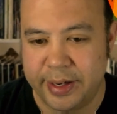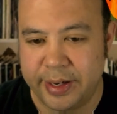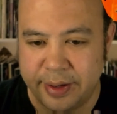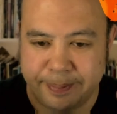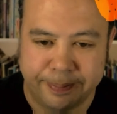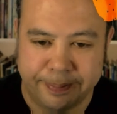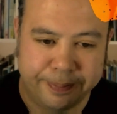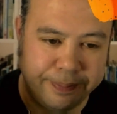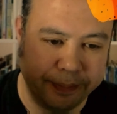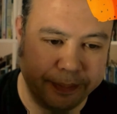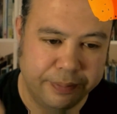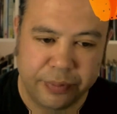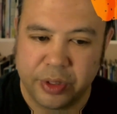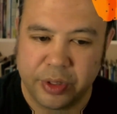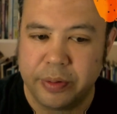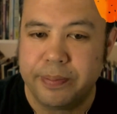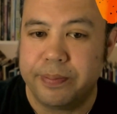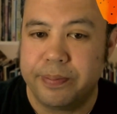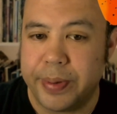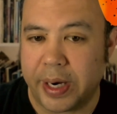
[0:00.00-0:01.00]
and
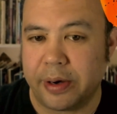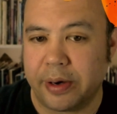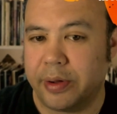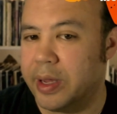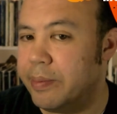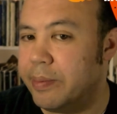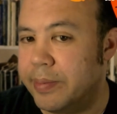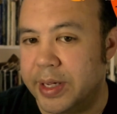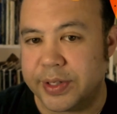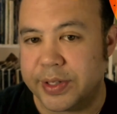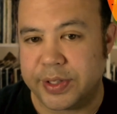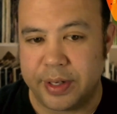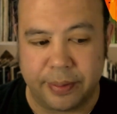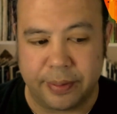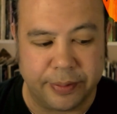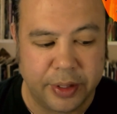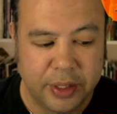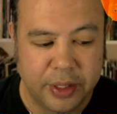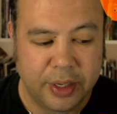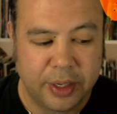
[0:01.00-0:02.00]
you barely miss
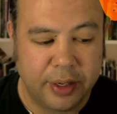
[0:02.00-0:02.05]
him,